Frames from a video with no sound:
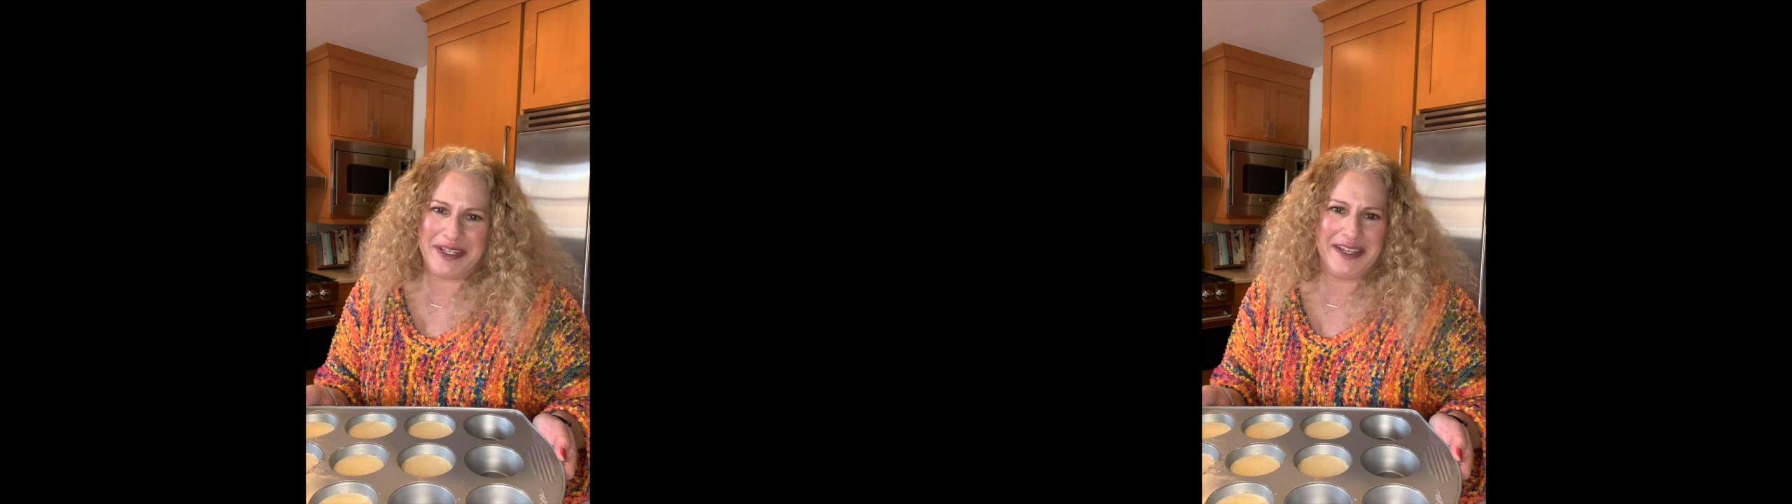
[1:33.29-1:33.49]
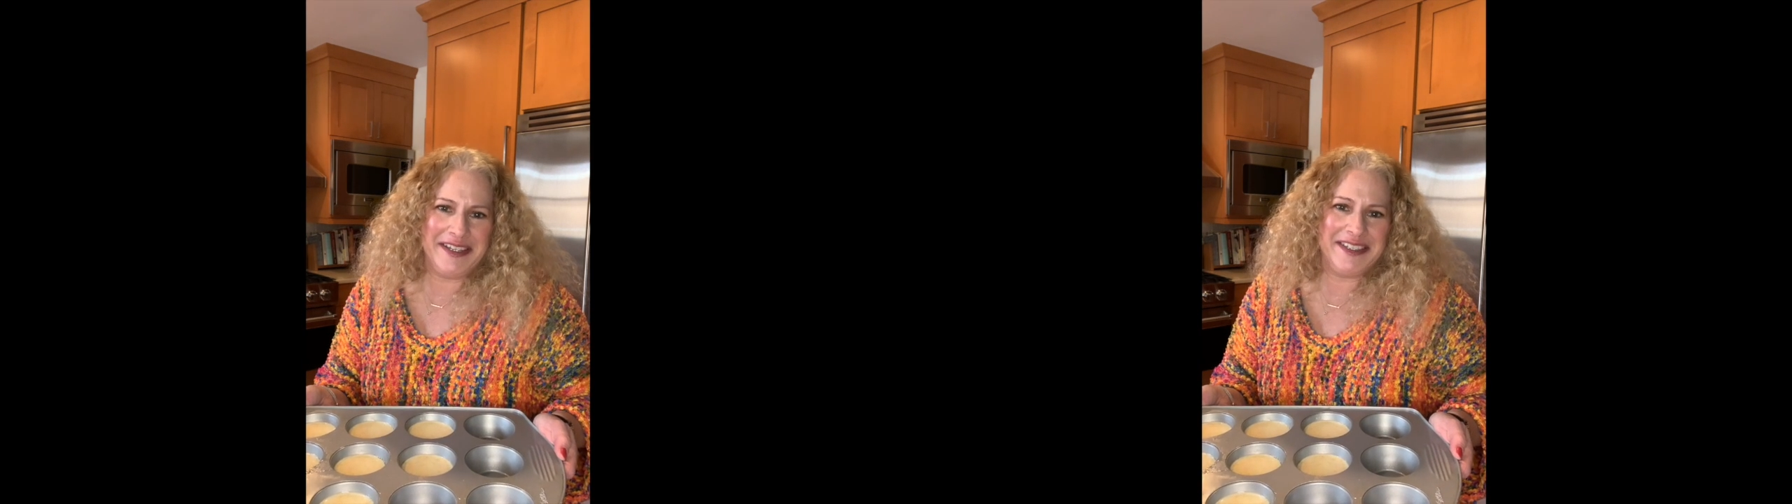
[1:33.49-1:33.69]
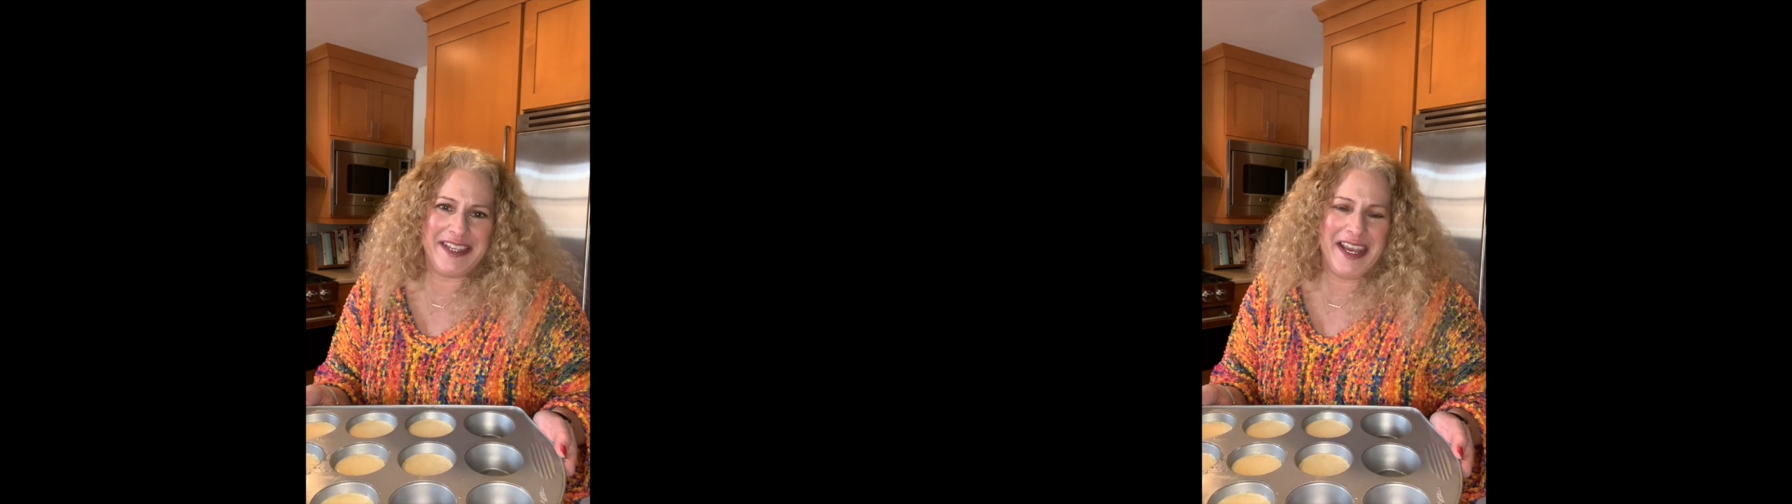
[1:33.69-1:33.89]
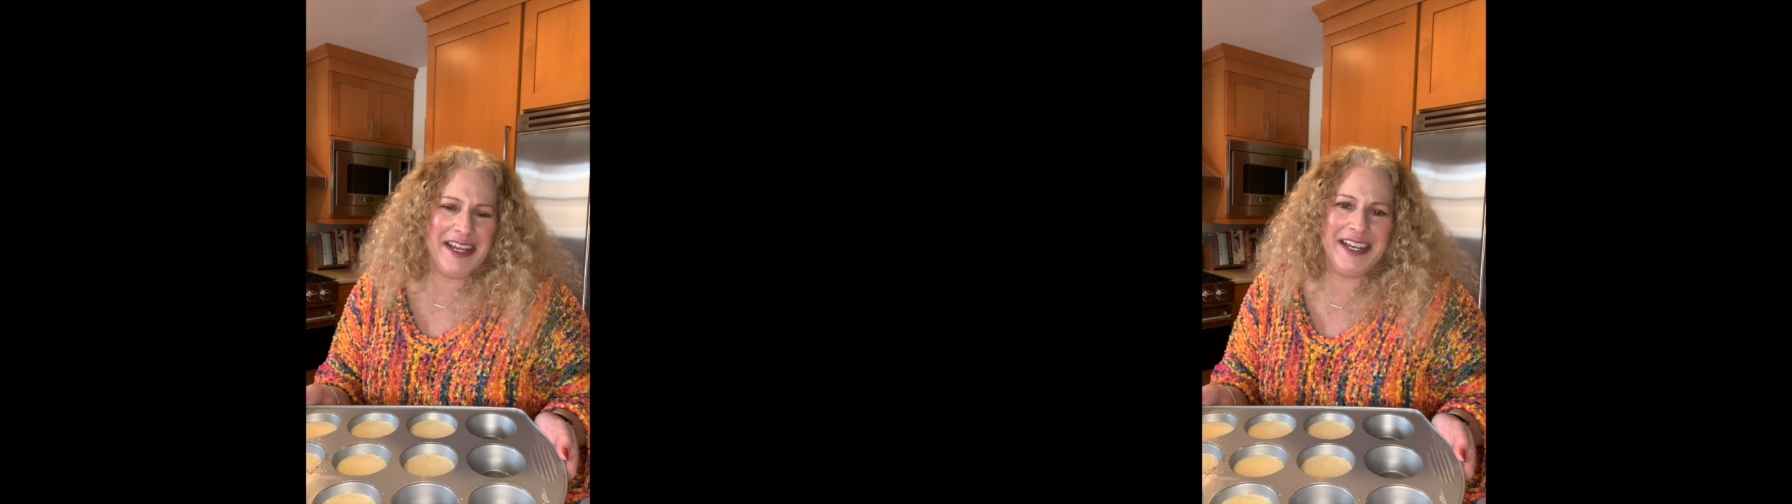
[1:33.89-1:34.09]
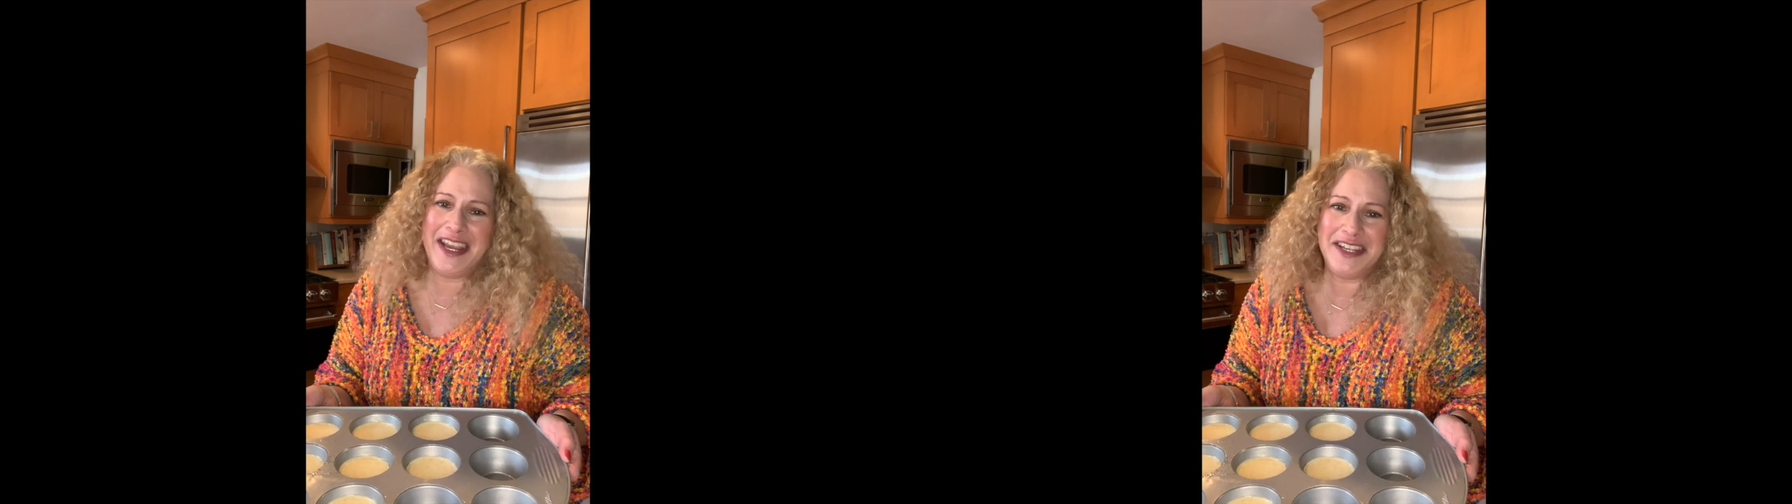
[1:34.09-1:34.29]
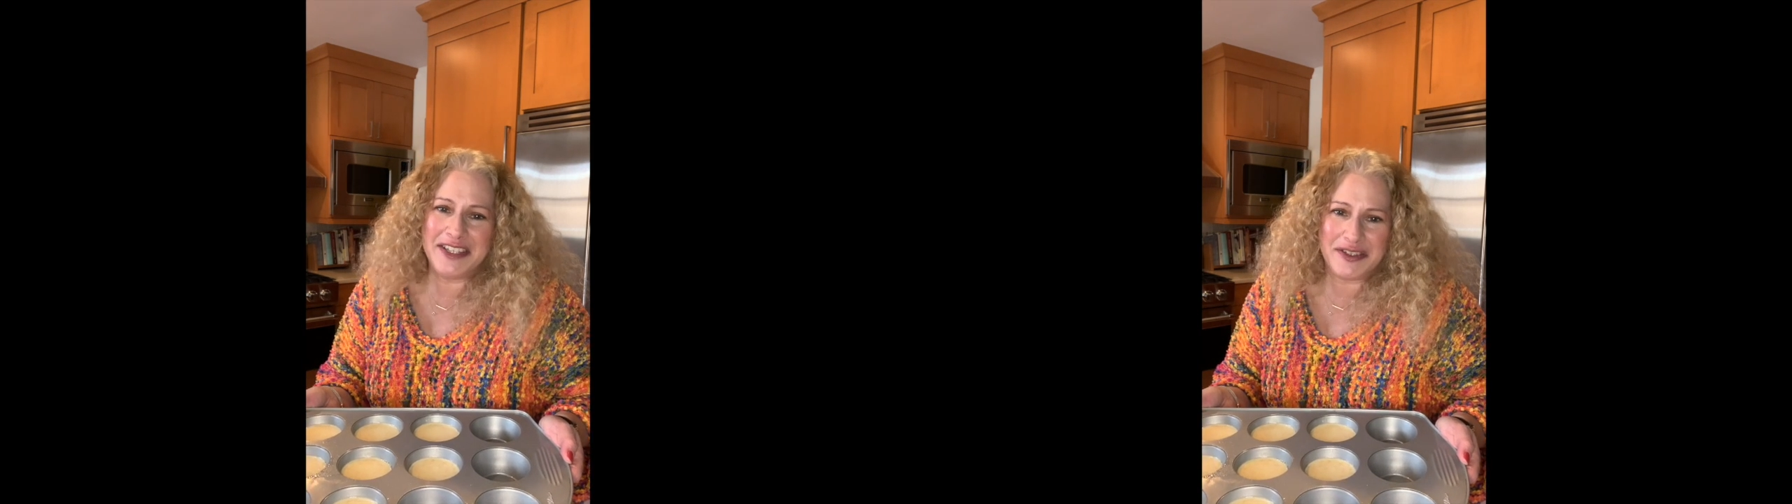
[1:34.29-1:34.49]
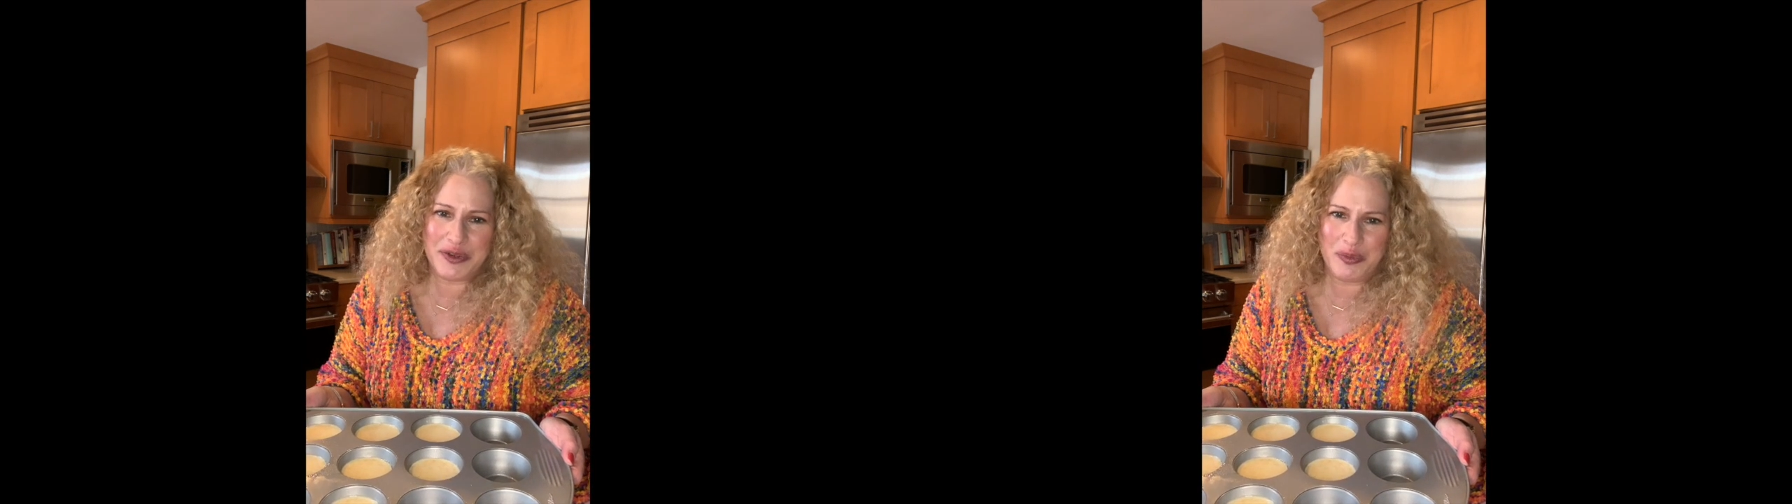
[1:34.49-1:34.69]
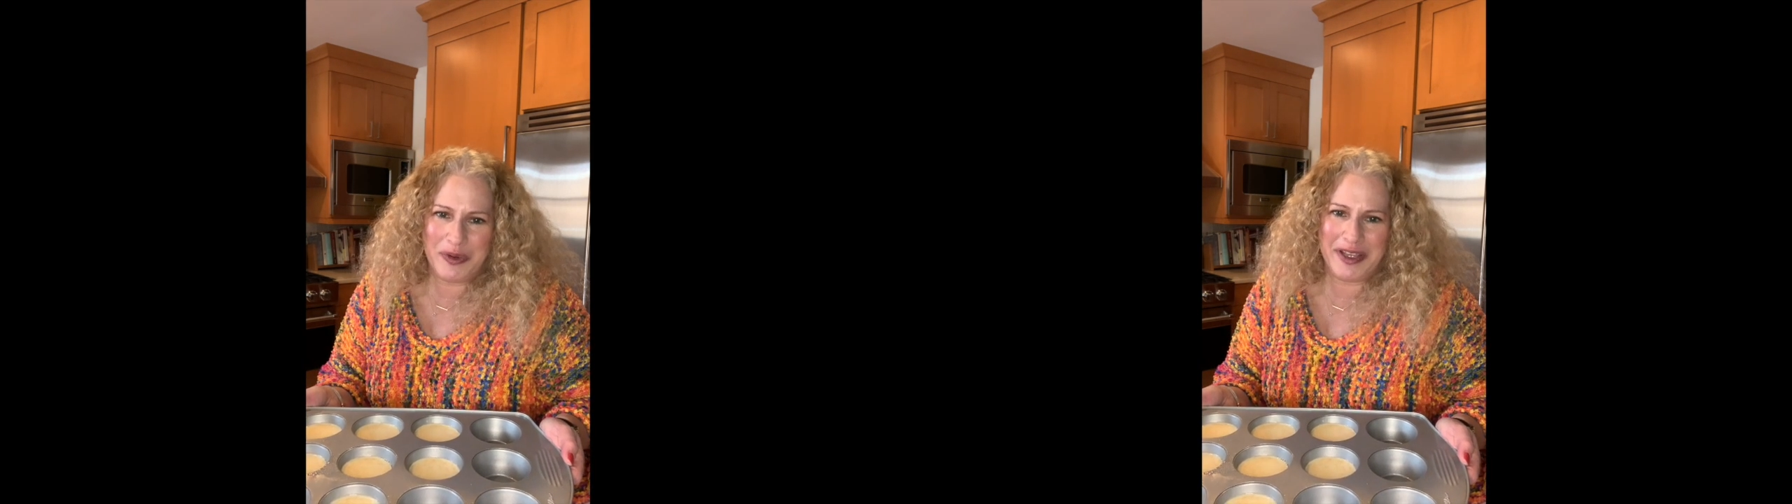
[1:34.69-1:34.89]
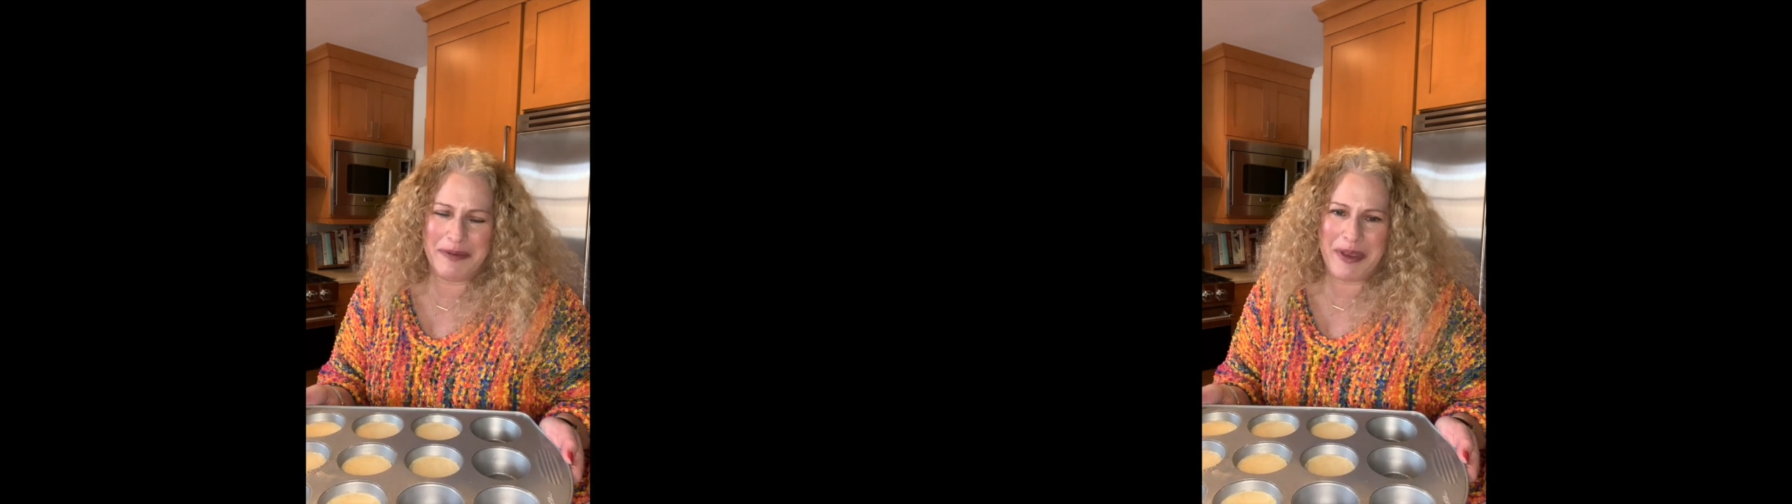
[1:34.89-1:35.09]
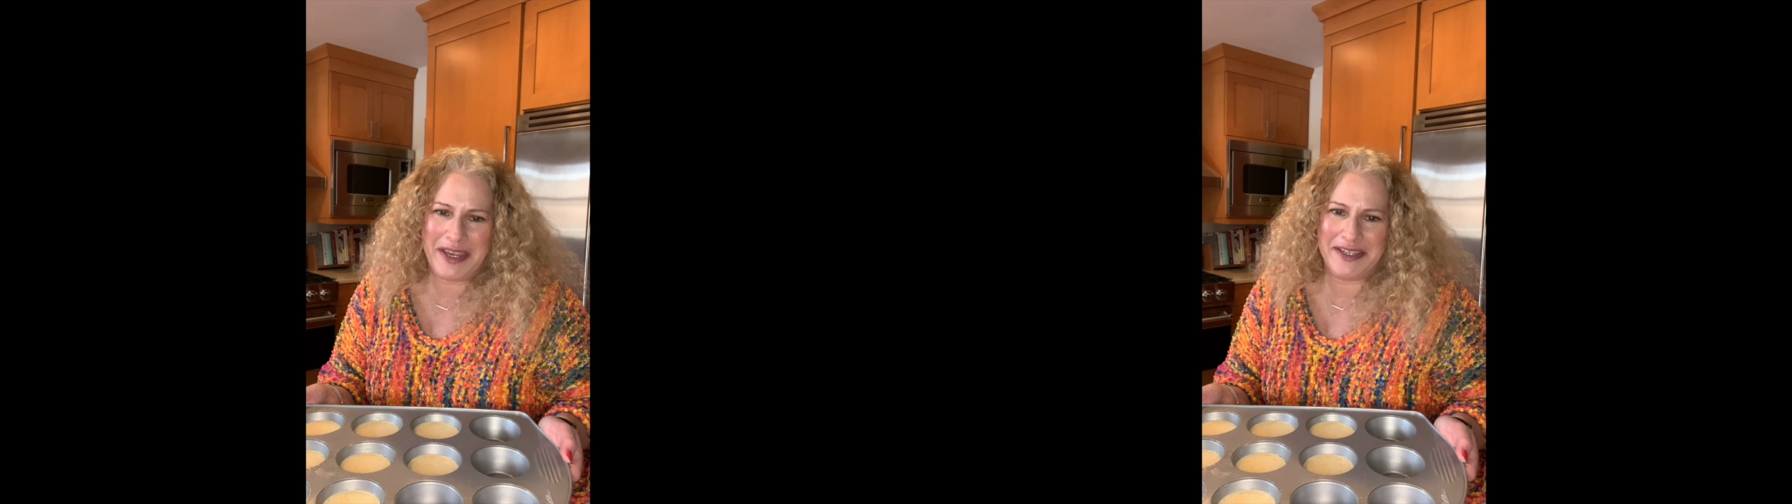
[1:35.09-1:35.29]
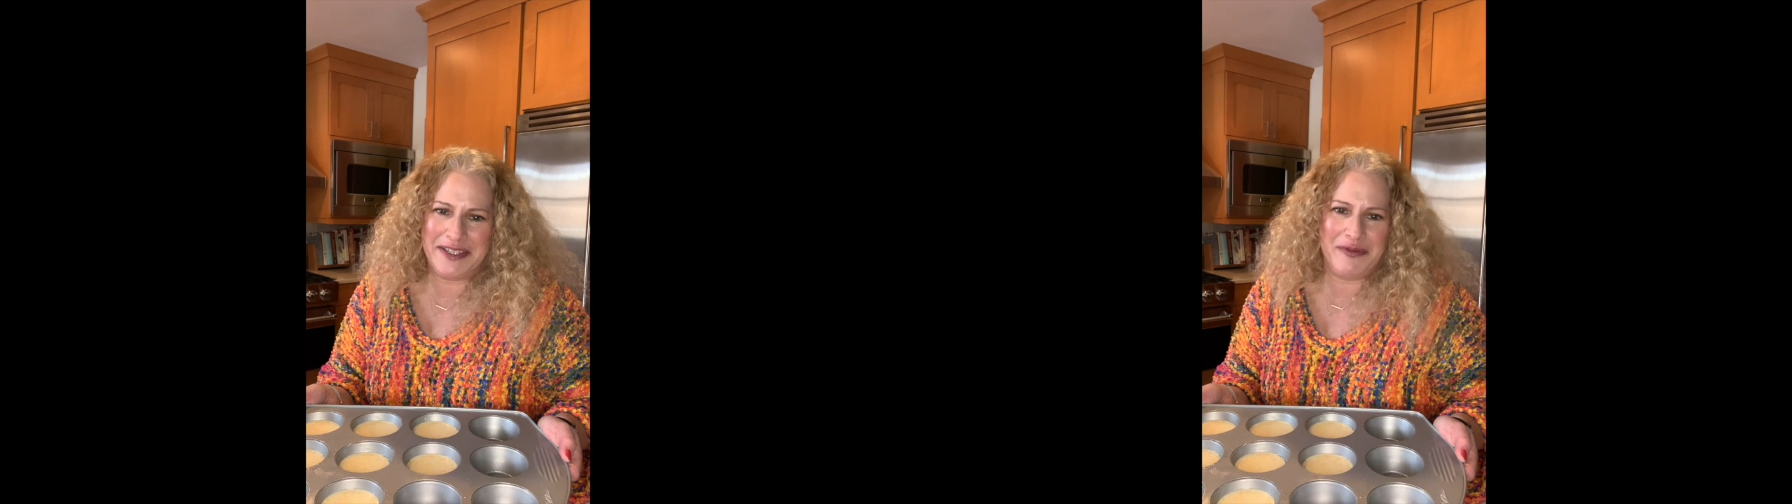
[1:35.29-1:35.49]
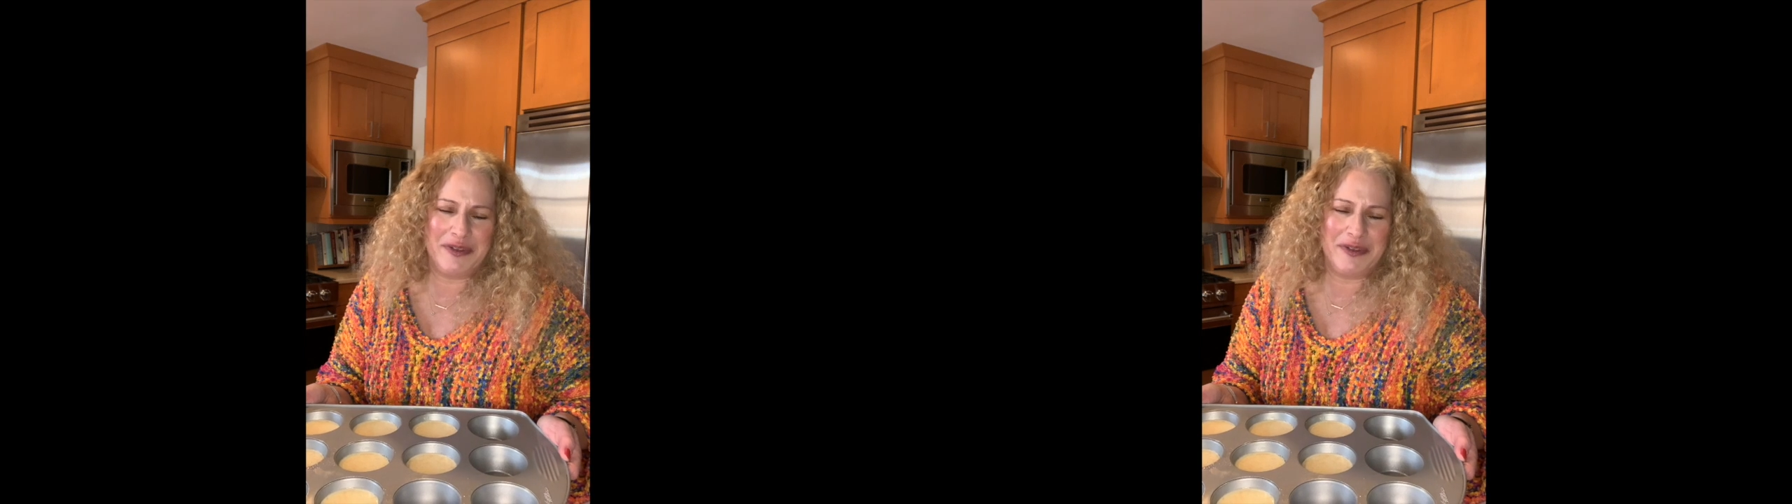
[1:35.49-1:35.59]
saying it doesn't really make a difference.